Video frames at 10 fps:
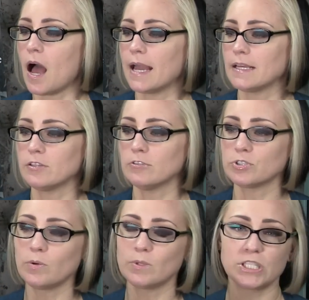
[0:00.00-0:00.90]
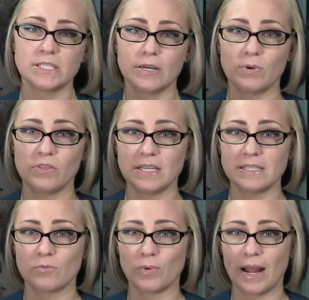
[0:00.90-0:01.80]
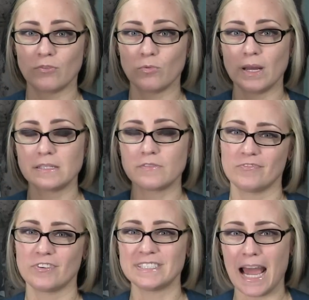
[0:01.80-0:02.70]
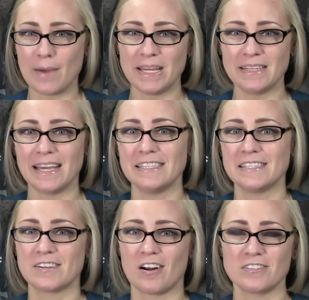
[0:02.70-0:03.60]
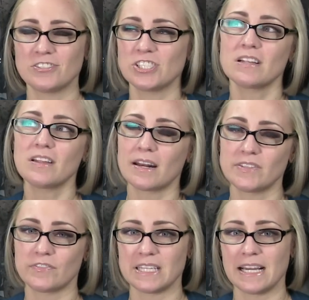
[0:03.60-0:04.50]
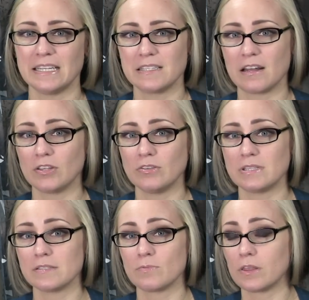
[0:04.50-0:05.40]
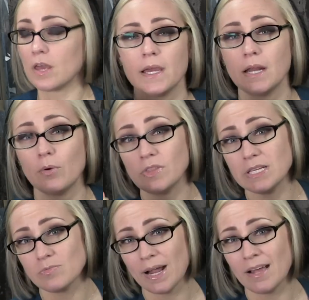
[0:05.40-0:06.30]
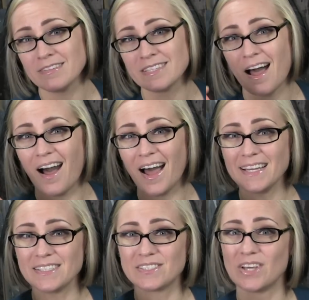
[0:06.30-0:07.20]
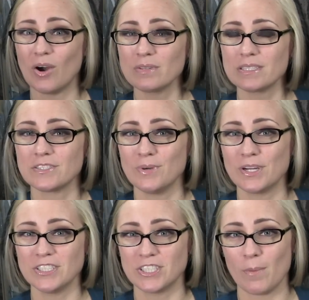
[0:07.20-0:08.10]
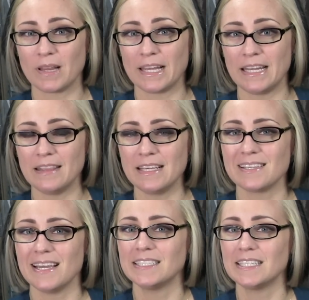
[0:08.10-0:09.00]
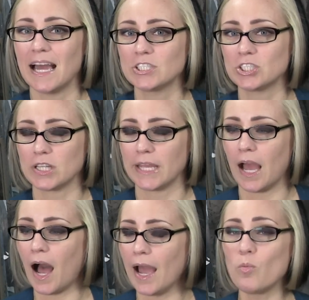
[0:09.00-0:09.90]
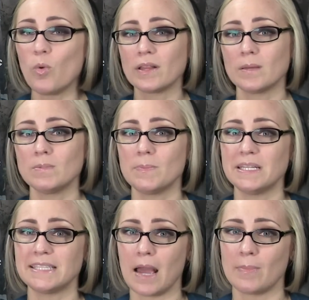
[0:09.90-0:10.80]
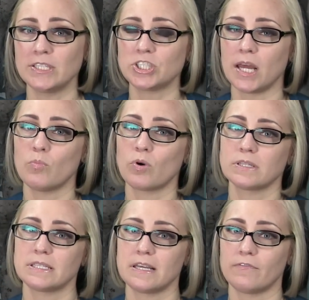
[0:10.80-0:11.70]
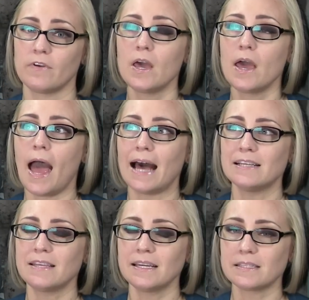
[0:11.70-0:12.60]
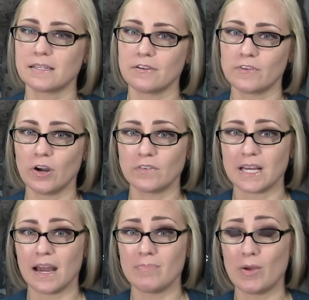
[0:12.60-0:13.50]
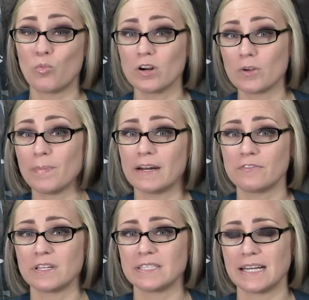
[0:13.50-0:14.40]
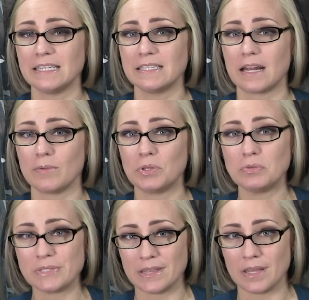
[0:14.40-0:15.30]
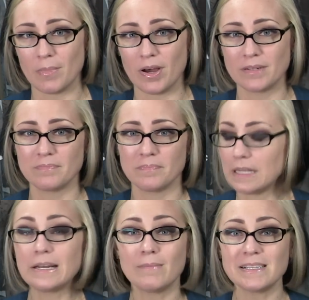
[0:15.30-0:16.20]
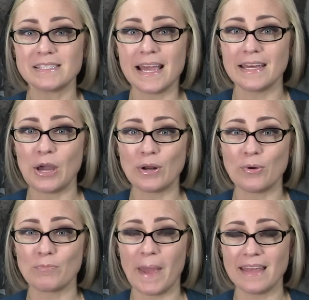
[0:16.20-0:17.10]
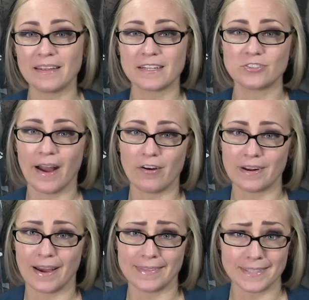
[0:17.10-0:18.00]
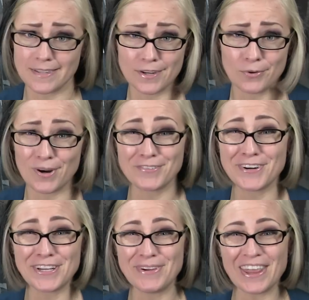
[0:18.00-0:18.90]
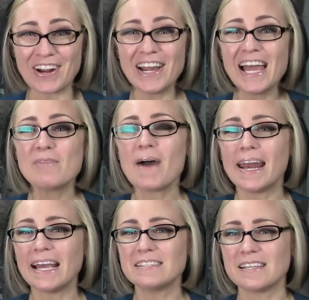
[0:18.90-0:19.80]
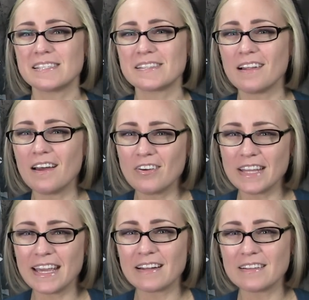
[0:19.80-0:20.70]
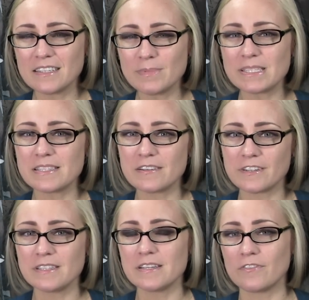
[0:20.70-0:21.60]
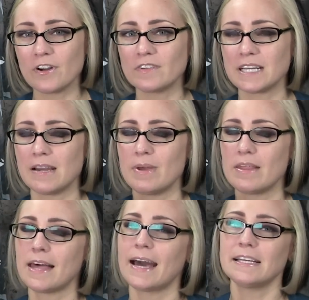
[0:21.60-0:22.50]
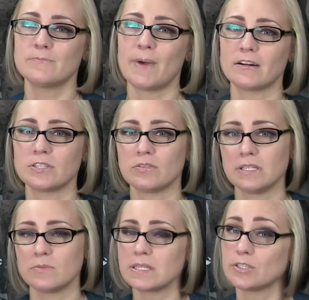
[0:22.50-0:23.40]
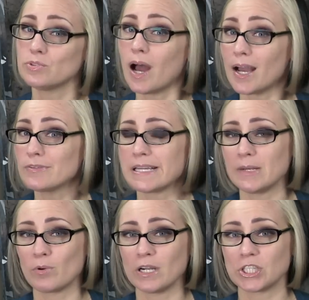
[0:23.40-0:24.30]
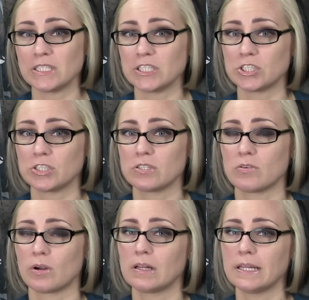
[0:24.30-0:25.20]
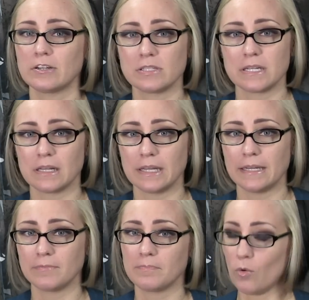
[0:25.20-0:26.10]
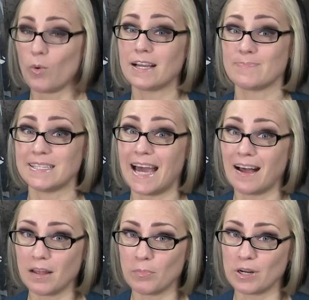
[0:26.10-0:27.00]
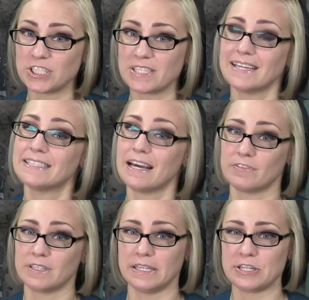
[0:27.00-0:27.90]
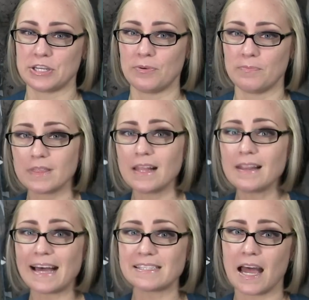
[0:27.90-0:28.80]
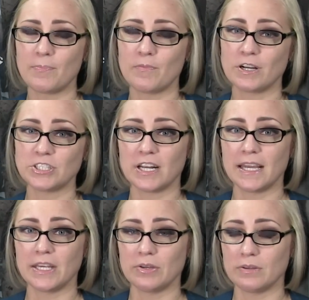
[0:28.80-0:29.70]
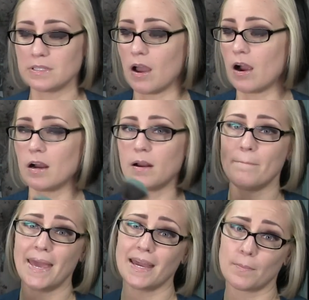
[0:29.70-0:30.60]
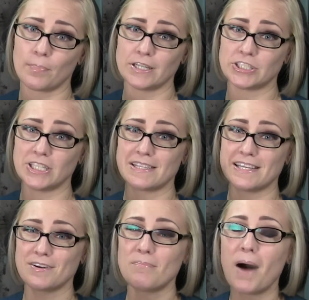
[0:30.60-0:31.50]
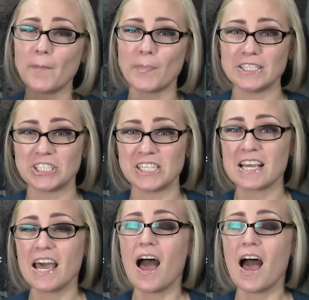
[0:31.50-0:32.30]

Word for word: I usually will just stick with these round ones for dabbing, getting stars. There's just a lot of different techniques that I'll use these with. Now with these rounds, I don't do a good job cleaning these intentionally. I want them to be damaged and more stiff. As they get stiffer over time, they work better for the techniques that I'm using them on. Now, I'm not saying coat it with paint and let it dry overnight. That's not going to work for you either. But as they slowly get a little bit stiffer and stiffer over time, that is better. So these ones, I do not use any brush conditioners or cleaners to clean. Whereas my Tacklon brushes, I definitely do. The last type of brush that I use are makeup brushes. These are mop brushes.